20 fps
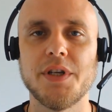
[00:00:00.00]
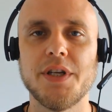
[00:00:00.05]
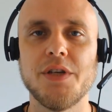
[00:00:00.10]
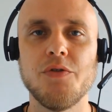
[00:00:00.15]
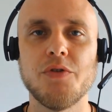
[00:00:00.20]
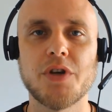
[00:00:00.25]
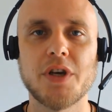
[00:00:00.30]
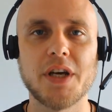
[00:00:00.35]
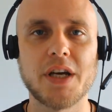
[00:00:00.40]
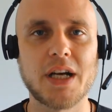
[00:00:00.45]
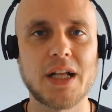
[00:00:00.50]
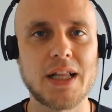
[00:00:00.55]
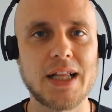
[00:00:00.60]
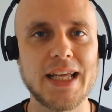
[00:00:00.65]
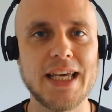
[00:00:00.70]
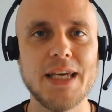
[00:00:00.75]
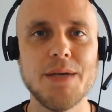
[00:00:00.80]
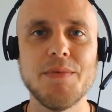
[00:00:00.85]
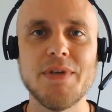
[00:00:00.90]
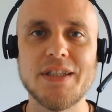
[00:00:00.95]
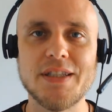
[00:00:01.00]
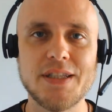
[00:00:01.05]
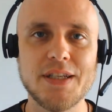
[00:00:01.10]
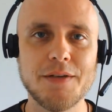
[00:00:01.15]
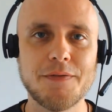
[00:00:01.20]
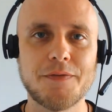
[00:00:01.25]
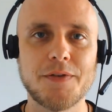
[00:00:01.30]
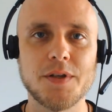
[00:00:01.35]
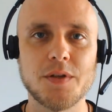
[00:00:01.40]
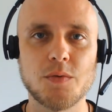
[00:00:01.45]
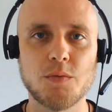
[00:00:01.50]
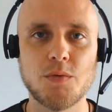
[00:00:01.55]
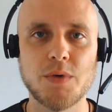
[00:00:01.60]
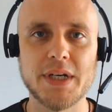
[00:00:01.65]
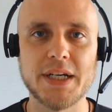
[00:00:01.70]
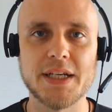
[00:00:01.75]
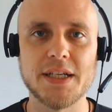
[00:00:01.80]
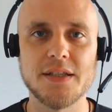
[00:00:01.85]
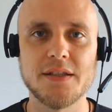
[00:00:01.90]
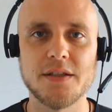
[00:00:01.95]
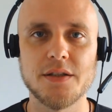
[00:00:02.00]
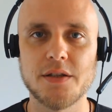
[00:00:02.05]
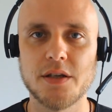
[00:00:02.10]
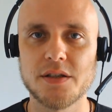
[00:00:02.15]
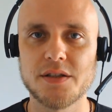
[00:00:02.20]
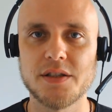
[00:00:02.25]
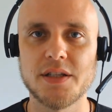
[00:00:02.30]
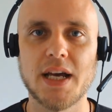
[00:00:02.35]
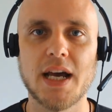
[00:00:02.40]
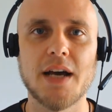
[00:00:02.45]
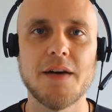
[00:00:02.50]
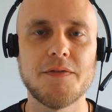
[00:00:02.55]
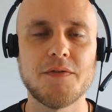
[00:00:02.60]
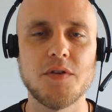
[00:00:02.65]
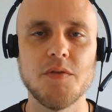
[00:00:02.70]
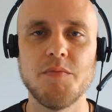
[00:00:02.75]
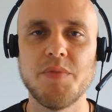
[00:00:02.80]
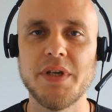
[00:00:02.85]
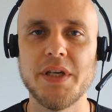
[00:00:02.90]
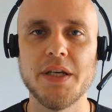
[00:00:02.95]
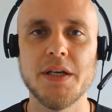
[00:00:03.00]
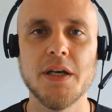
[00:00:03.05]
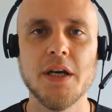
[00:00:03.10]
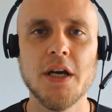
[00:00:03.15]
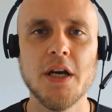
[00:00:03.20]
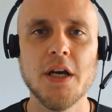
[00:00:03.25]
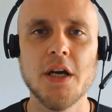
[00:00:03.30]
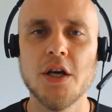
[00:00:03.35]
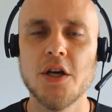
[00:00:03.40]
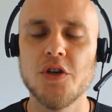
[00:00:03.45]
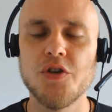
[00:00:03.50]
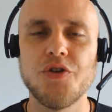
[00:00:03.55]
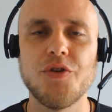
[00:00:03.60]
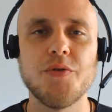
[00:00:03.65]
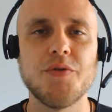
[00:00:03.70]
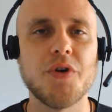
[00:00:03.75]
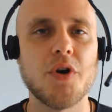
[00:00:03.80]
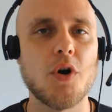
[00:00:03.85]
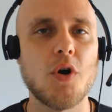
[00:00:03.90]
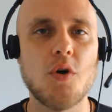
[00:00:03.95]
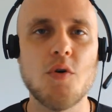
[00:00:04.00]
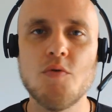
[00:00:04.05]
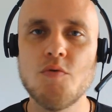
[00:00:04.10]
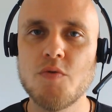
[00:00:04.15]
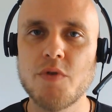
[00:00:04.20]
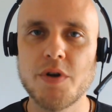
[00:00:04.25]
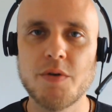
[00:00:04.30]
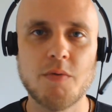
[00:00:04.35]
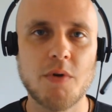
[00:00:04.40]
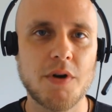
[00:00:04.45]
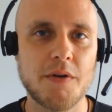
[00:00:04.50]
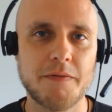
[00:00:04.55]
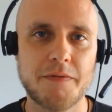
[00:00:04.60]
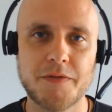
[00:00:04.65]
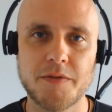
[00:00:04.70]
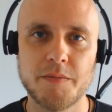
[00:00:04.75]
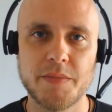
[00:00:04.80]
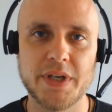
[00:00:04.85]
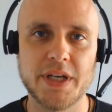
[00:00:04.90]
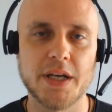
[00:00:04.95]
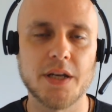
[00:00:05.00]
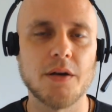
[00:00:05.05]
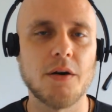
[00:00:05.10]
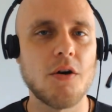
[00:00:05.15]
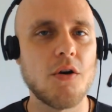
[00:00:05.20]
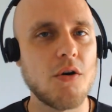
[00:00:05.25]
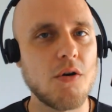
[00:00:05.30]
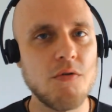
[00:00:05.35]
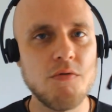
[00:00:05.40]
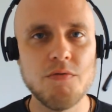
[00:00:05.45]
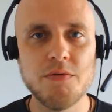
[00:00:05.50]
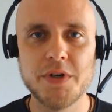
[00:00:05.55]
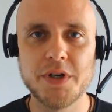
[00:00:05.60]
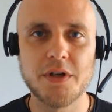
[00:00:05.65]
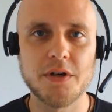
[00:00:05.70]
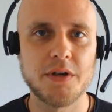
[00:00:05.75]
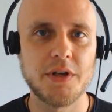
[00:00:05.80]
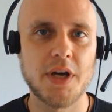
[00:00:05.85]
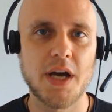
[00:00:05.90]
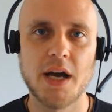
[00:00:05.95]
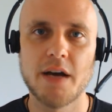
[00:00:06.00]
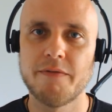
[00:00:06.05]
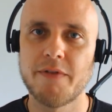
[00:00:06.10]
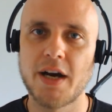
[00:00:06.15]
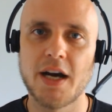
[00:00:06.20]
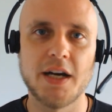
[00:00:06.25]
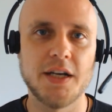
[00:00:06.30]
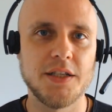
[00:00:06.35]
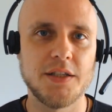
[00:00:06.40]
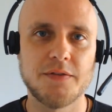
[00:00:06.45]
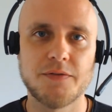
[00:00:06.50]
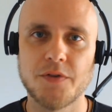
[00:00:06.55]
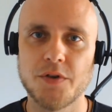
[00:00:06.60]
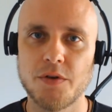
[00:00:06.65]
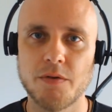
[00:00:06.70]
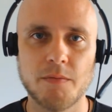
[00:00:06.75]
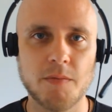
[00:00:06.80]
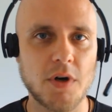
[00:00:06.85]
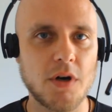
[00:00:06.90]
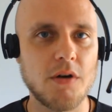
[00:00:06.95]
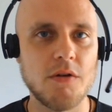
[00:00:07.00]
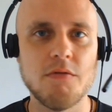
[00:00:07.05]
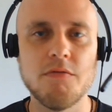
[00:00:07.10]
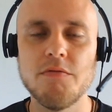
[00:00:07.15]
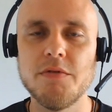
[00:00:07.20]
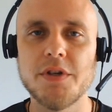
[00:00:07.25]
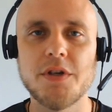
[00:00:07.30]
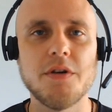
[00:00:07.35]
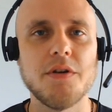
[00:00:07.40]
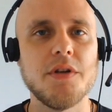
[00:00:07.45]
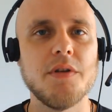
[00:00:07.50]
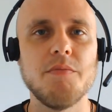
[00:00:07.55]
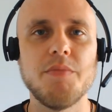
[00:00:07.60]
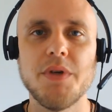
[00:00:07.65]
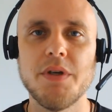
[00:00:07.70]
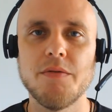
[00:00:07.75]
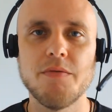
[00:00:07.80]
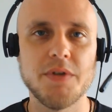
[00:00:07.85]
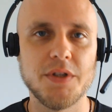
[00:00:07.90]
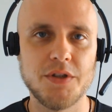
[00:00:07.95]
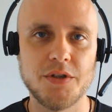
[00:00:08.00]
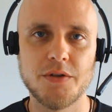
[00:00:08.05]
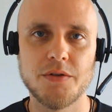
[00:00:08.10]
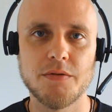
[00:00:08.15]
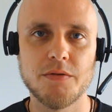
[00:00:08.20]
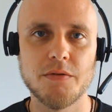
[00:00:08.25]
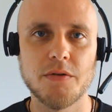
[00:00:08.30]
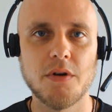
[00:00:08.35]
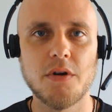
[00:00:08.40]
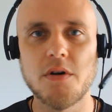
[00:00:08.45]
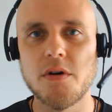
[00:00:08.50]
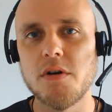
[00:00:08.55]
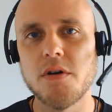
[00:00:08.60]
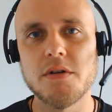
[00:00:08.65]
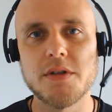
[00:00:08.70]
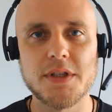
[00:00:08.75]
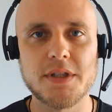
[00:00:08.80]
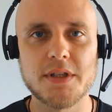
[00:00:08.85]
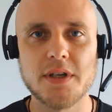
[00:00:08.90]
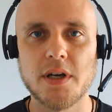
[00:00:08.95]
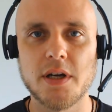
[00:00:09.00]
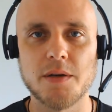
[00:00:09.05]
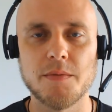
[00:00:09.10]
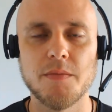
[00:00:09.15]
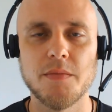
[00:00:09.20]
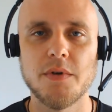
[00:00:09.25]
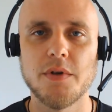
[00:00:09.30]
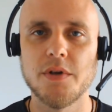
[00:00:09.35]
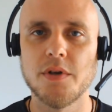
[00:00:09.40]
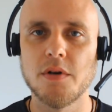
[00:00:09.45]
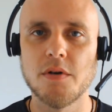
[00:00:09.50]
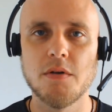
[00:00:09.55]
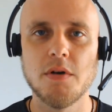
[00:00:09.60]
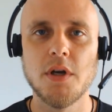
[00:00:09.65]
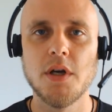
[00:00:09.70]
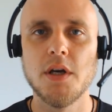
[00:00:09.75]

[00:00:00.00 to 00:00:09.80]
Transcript: And you can claim in different ways. It doesn't have to be, you're the only one for me. I'm only gonna have eyes for you. I'm only gonna be with you all the time, you know?